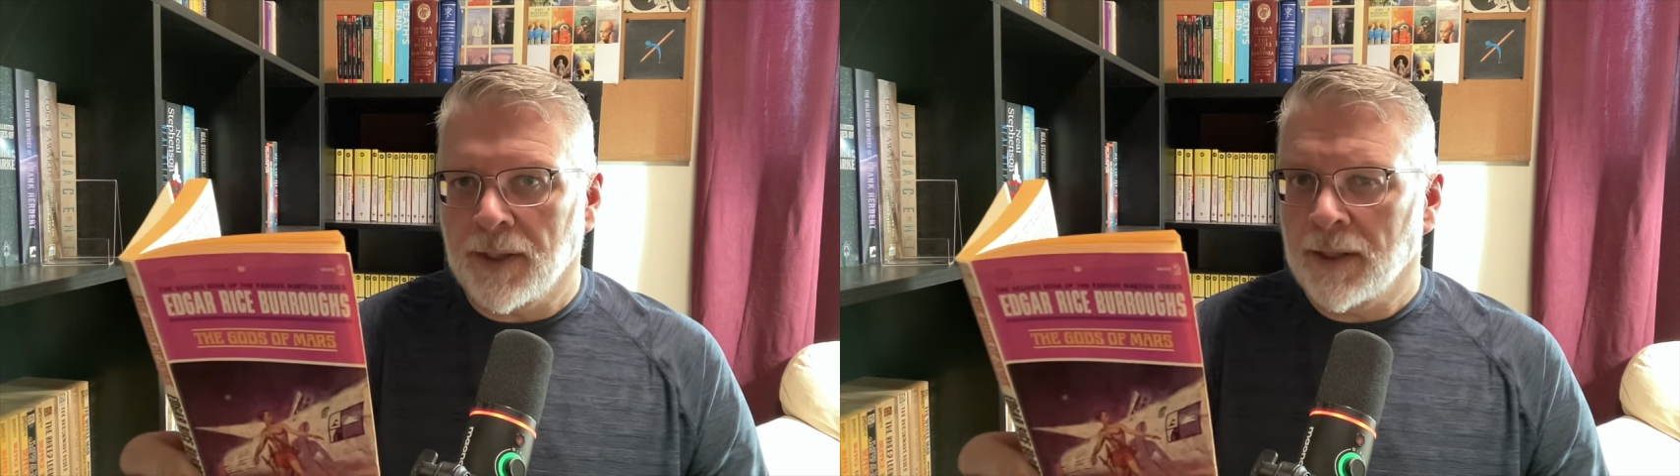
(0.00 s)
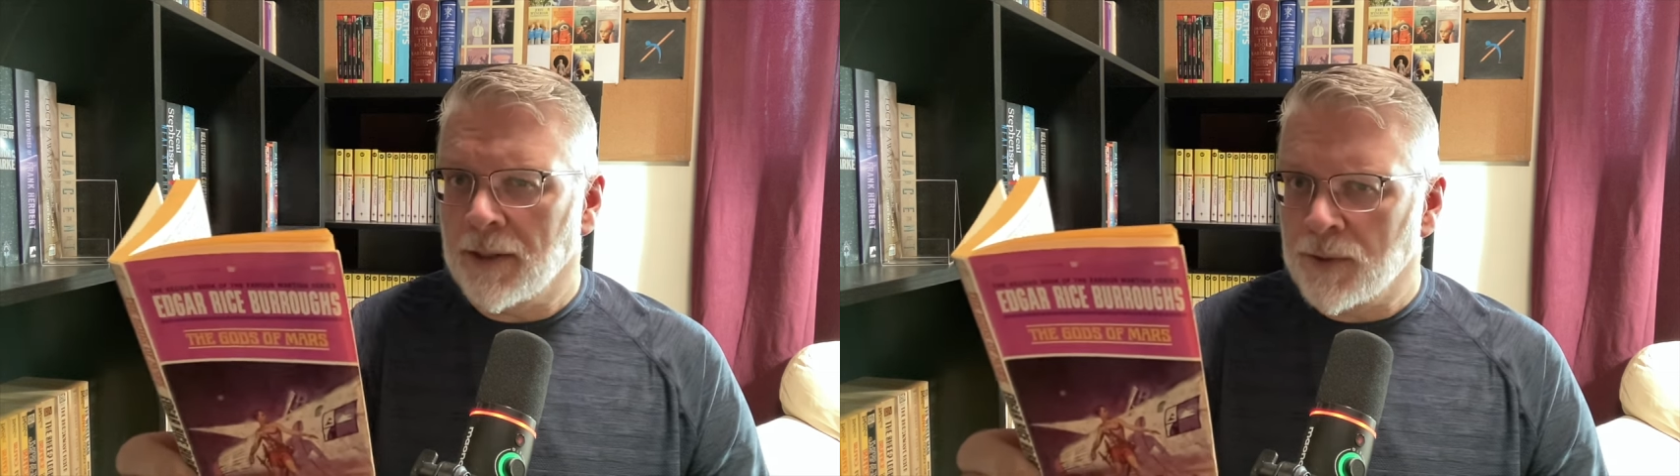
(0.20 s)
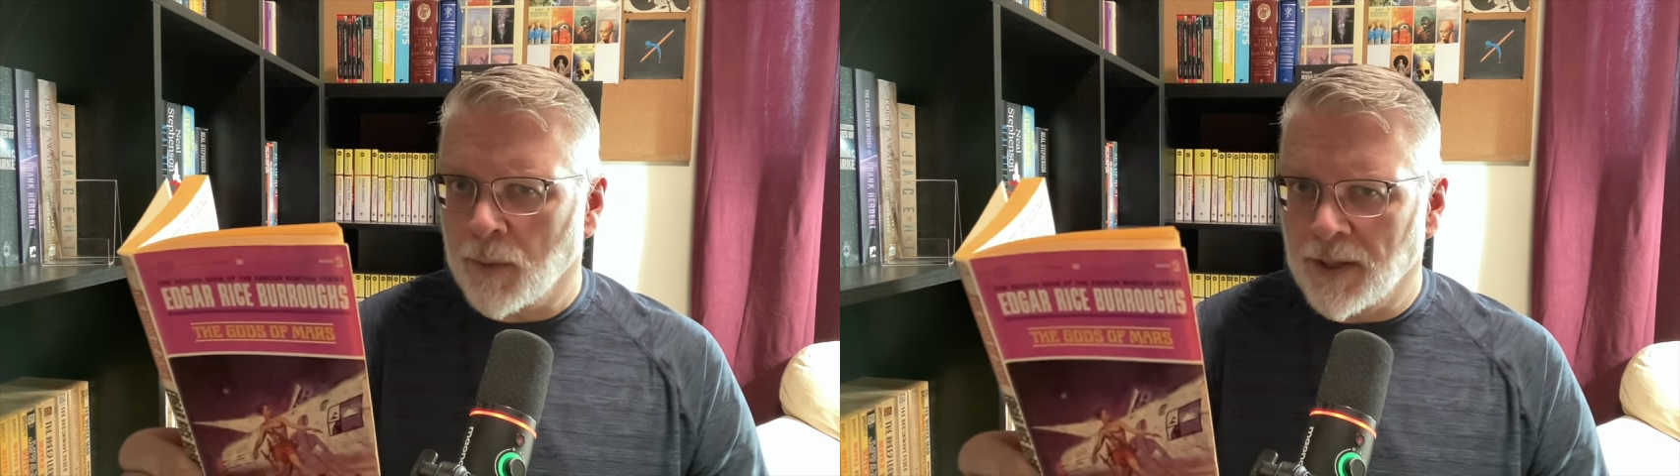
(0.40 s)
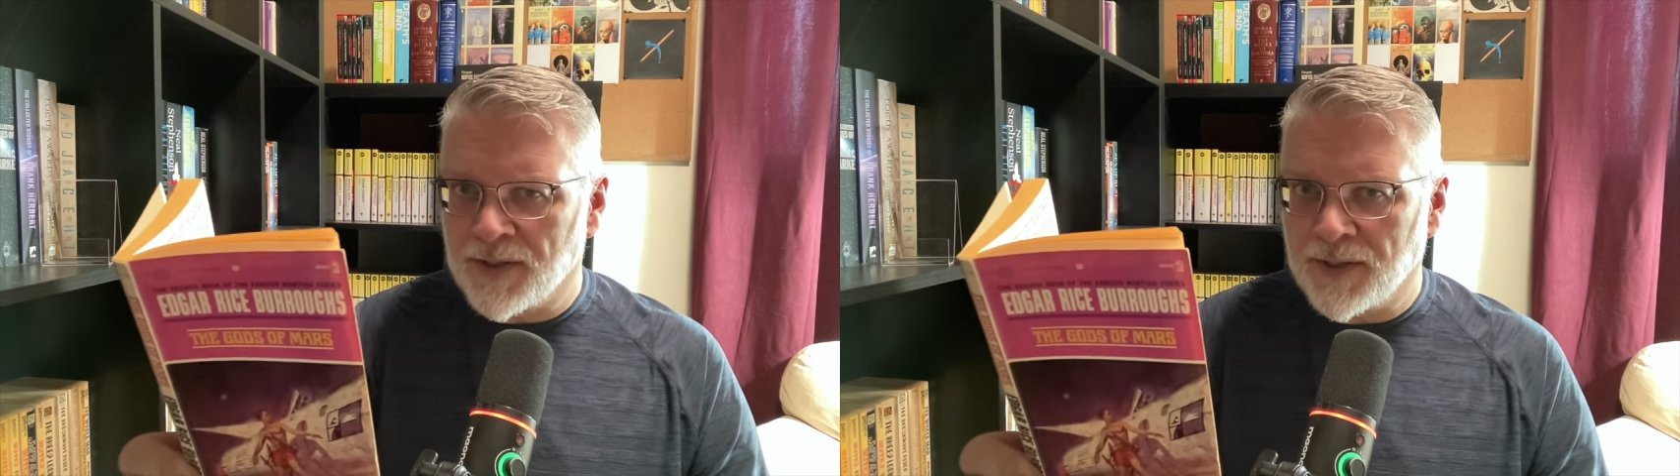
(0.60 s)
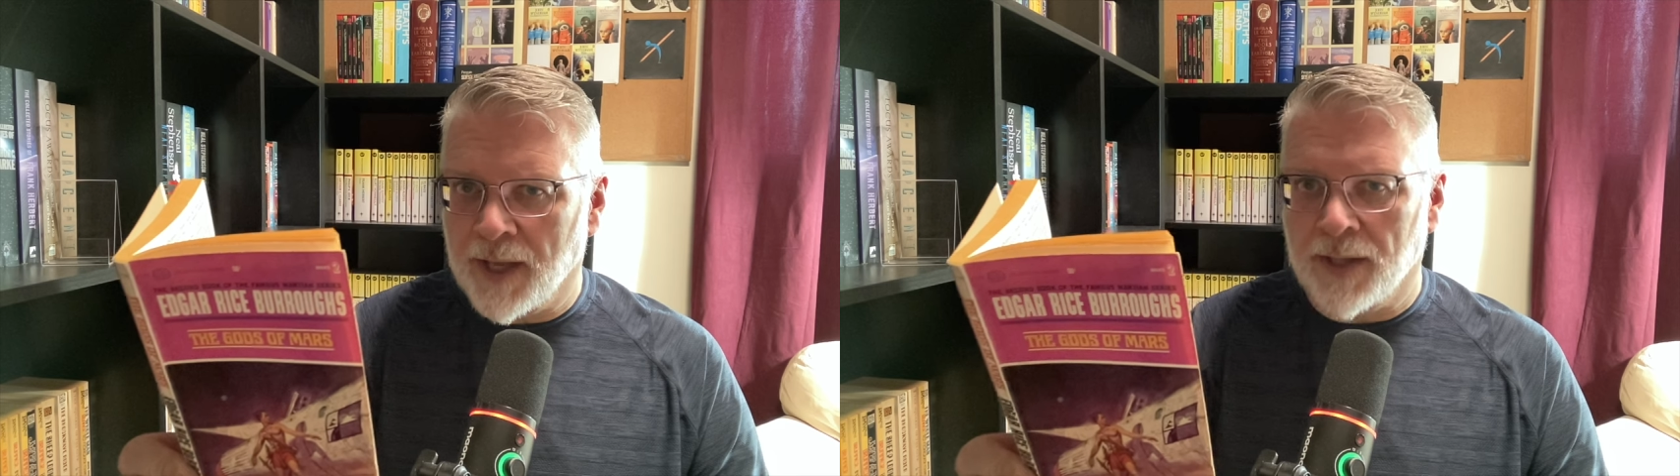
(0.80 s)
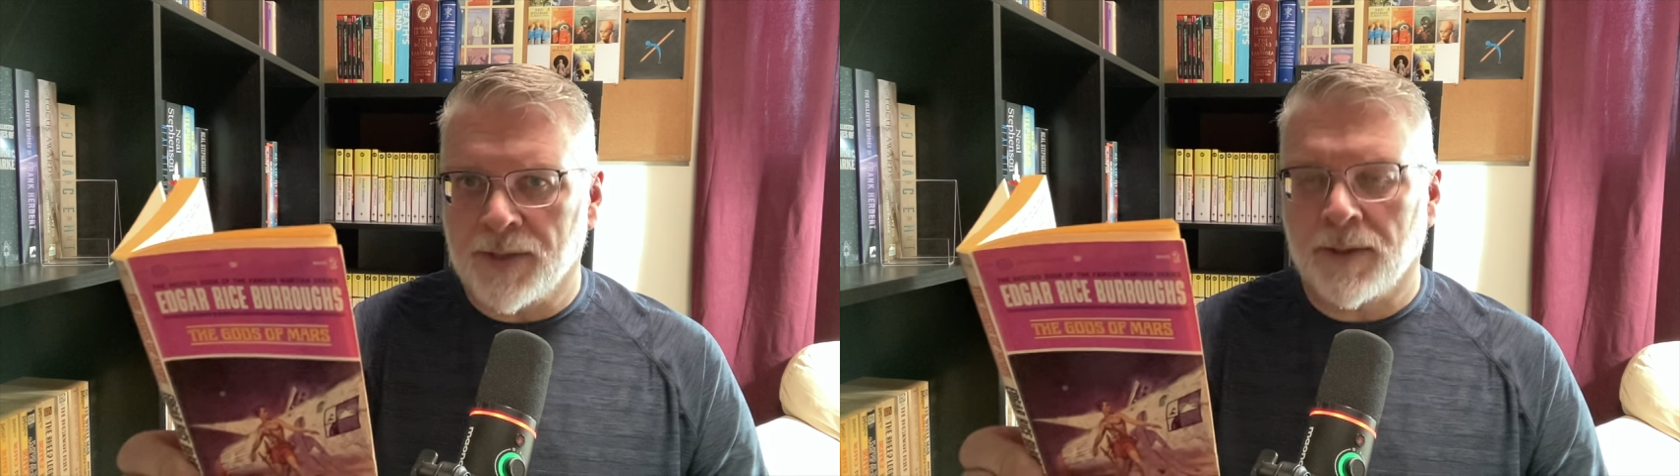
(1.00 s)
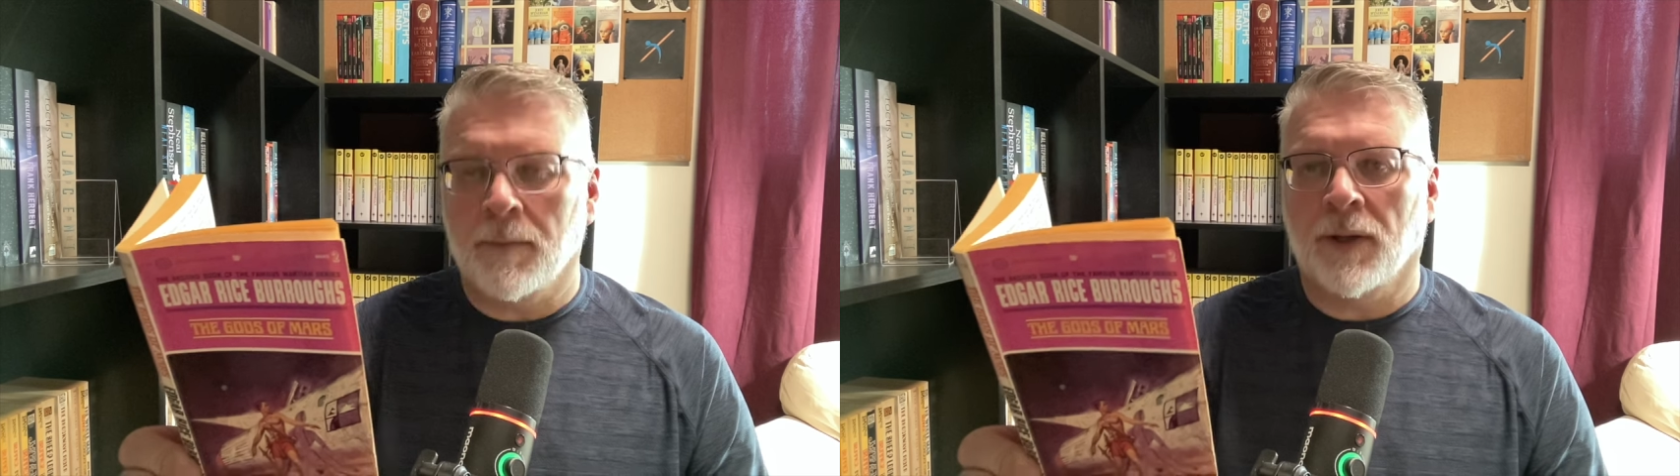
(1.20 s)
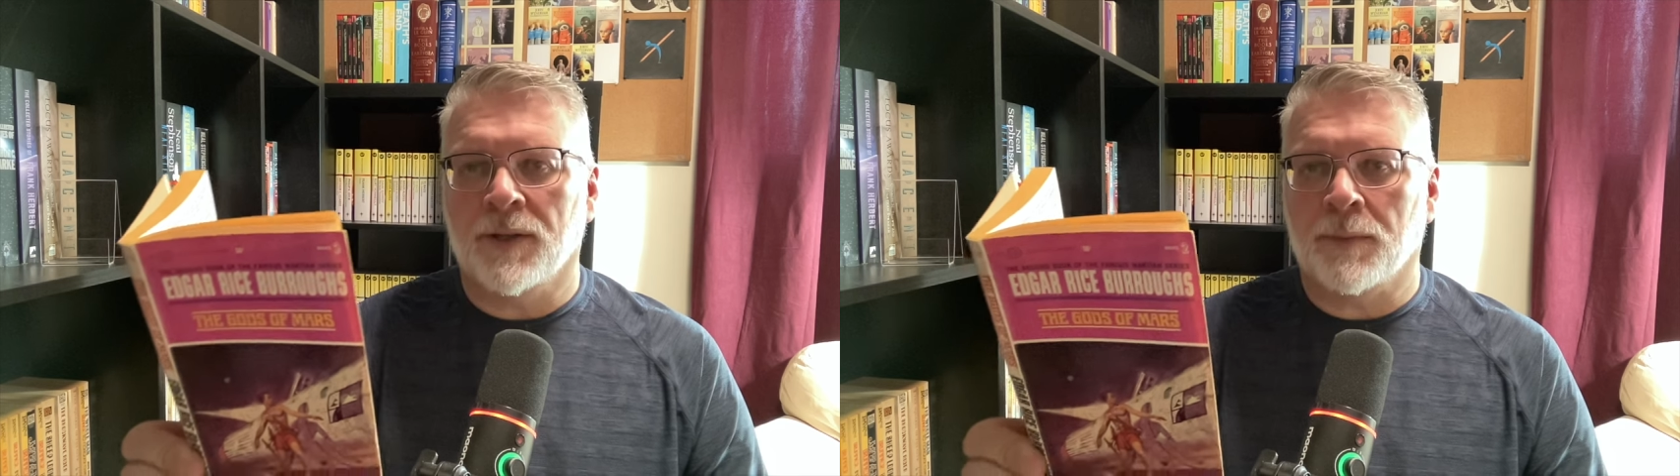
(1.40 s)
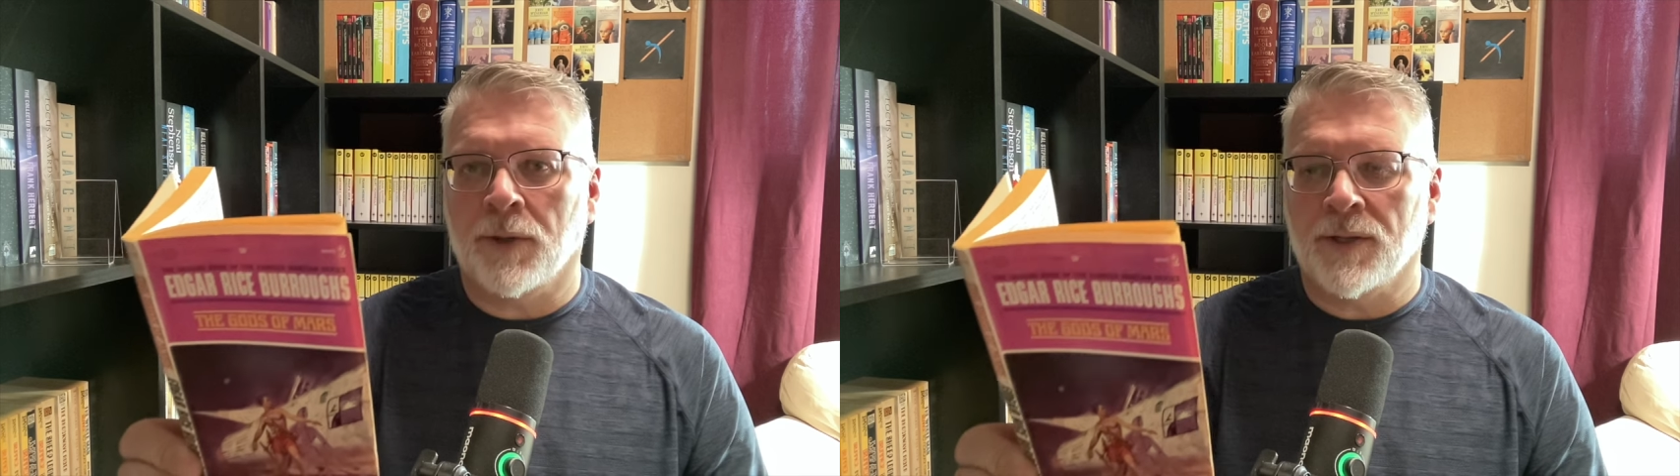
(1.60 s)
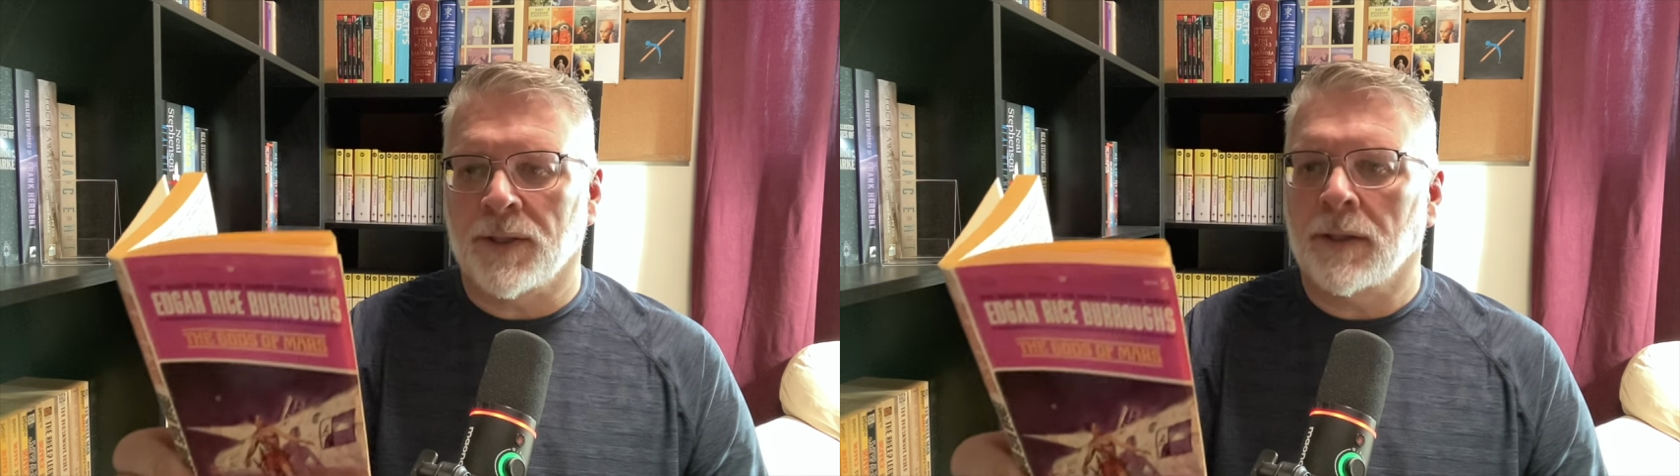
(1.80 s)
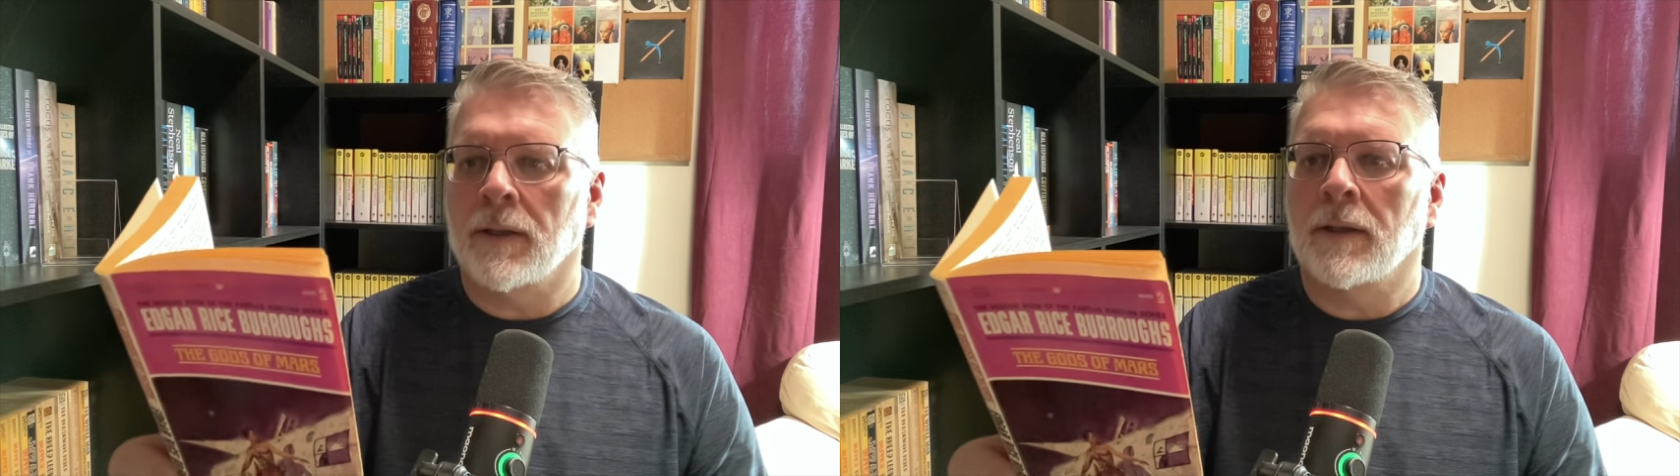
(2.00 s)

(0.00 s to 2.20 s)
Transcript: here's what he says about his prison.